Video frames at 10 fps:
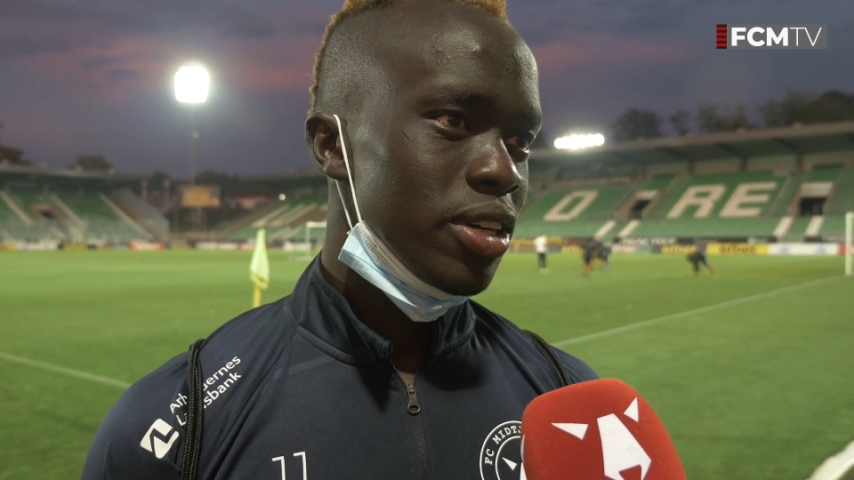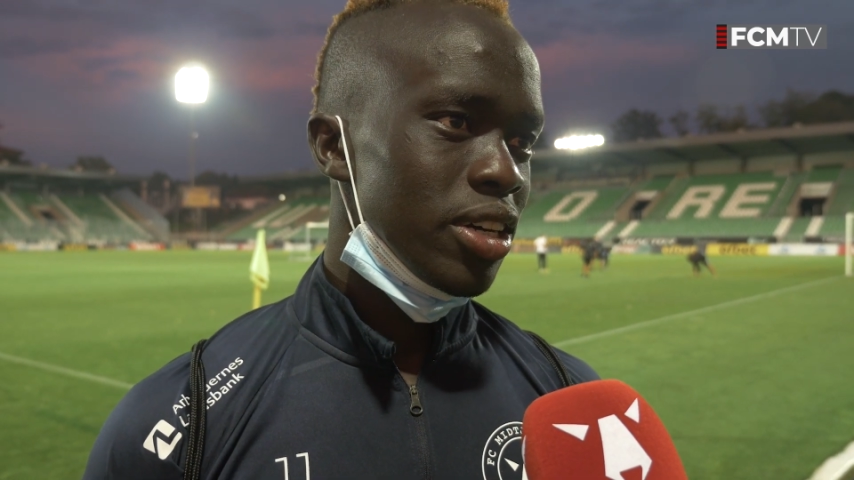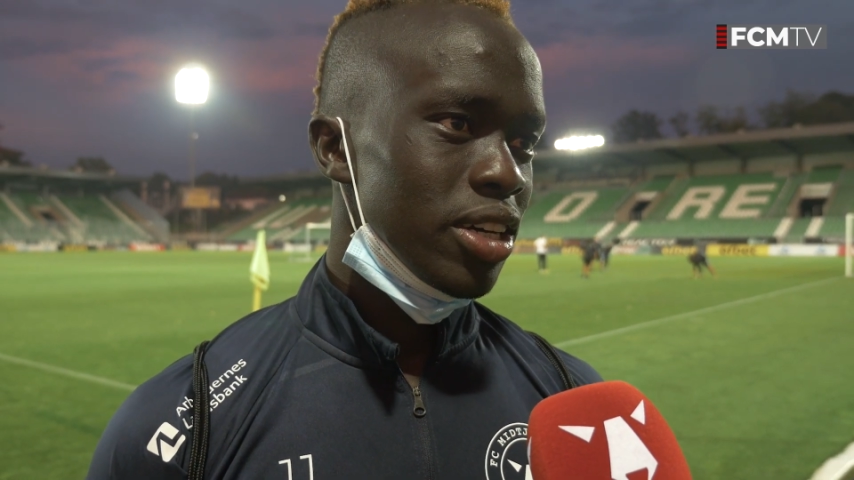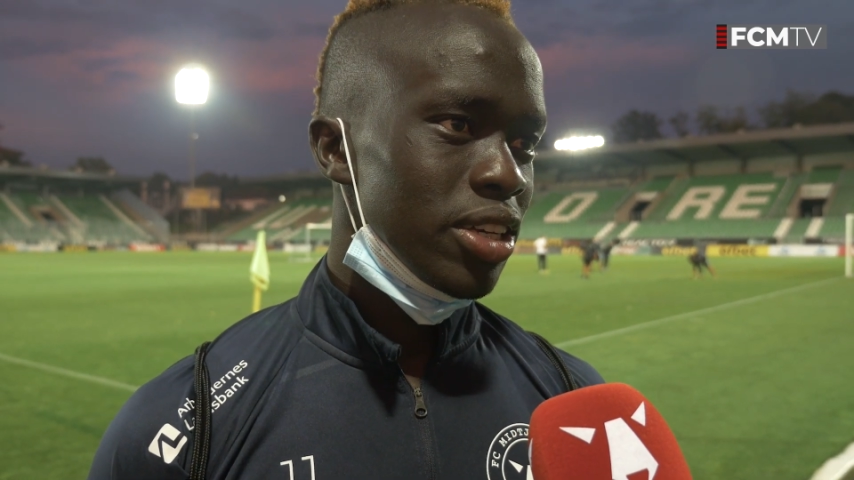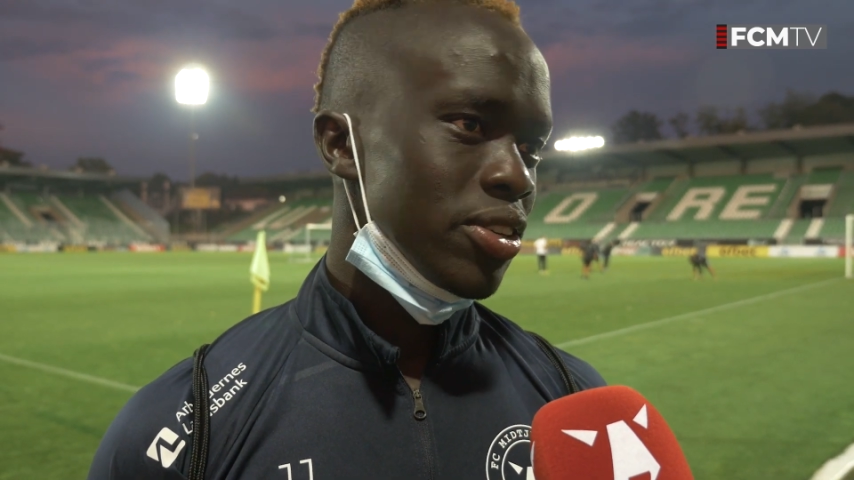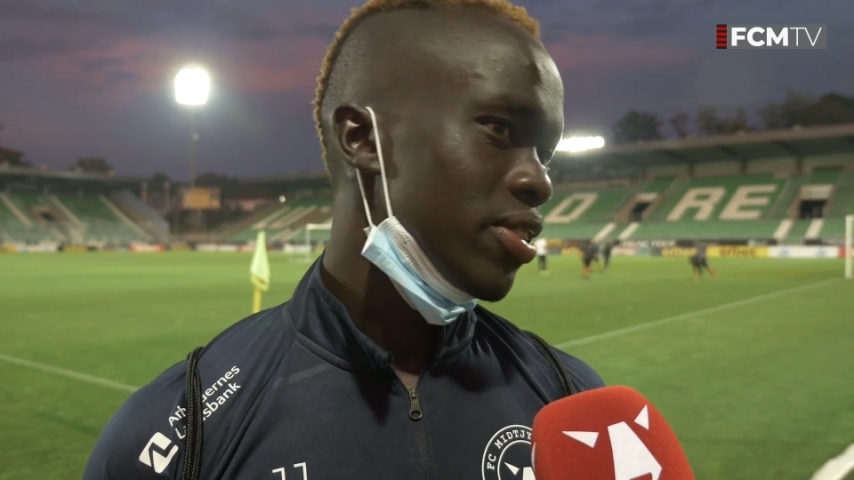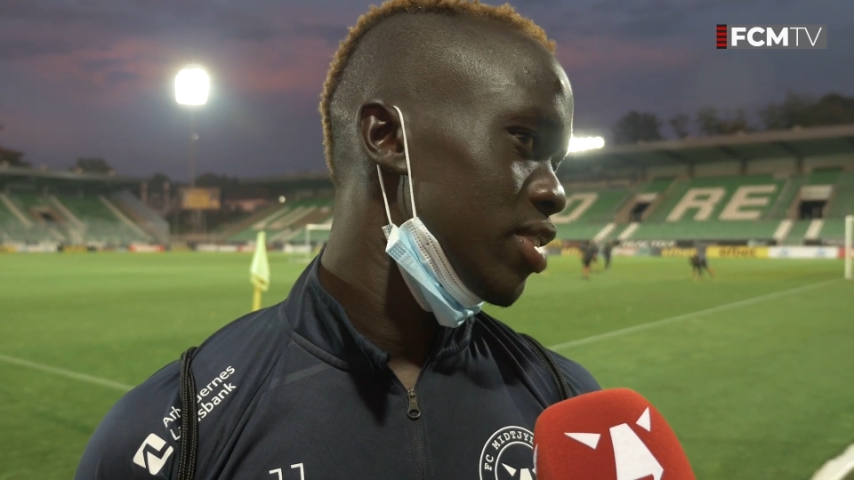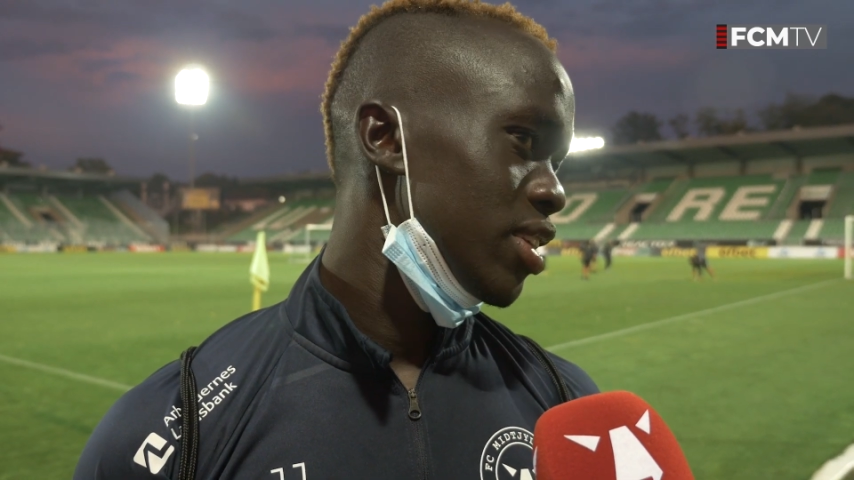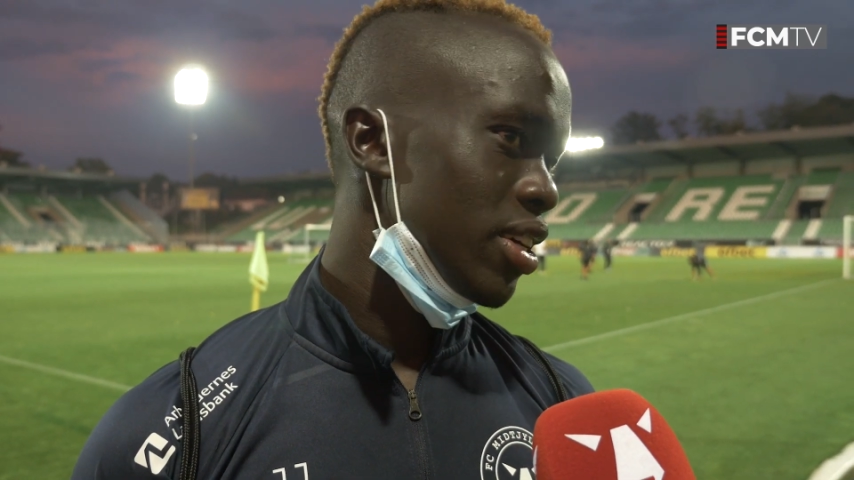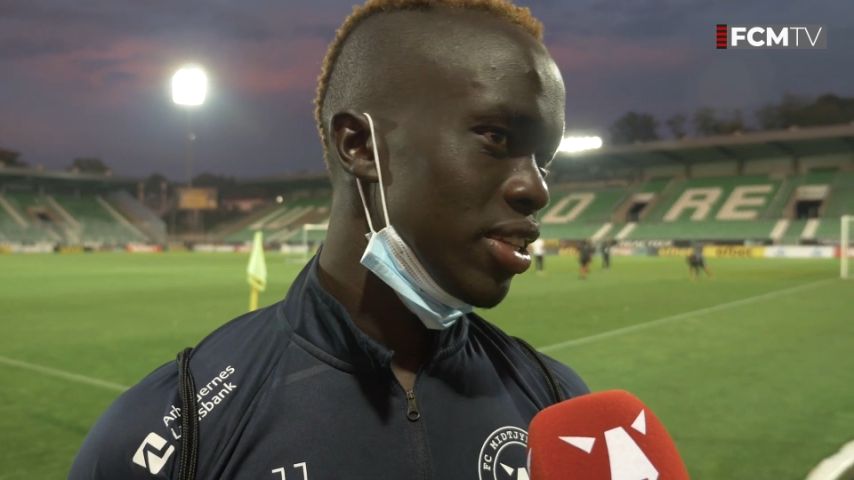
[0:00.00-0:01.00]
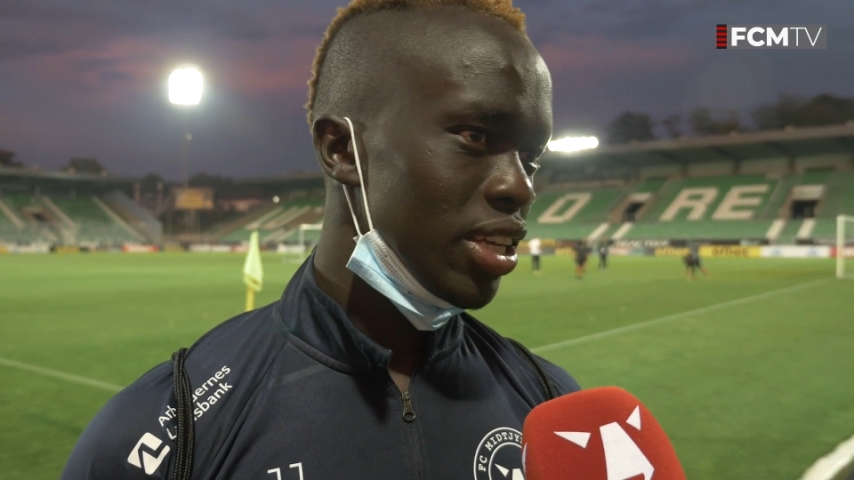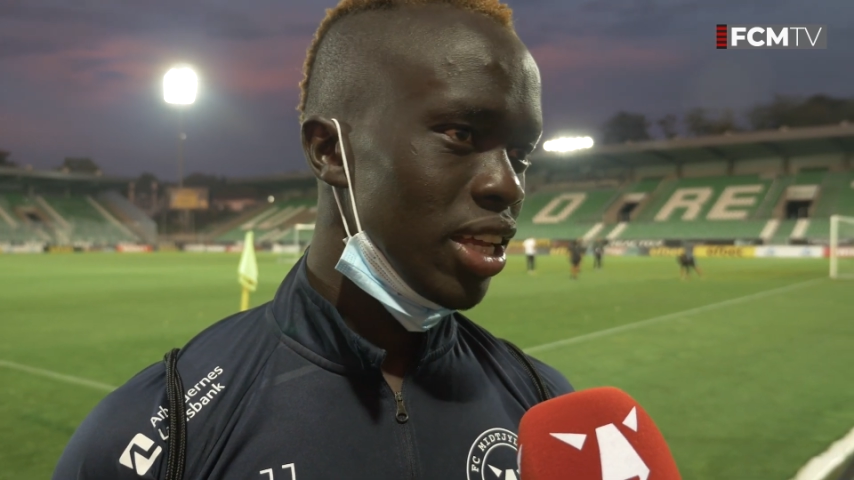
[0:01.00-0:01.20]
You could see in